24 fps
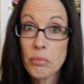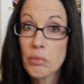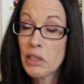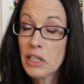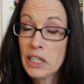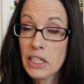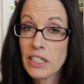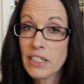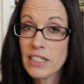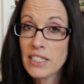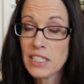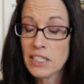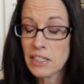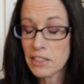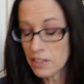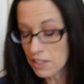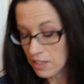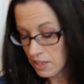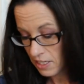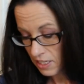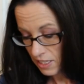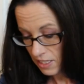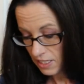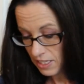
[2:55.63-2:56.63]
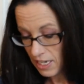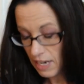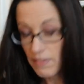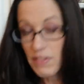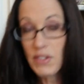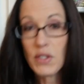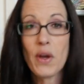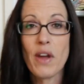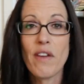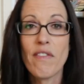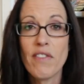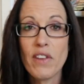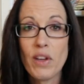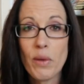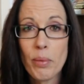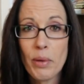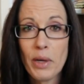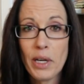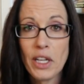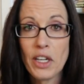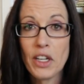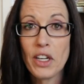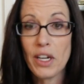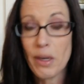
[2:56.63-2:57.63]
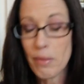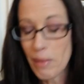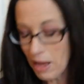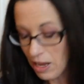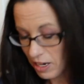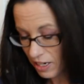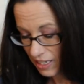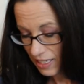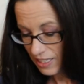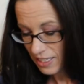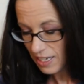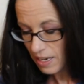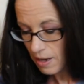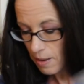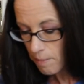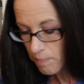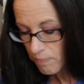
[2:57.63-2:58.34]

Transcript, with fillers: really good deal on this stuff, so I feel pretty good about it.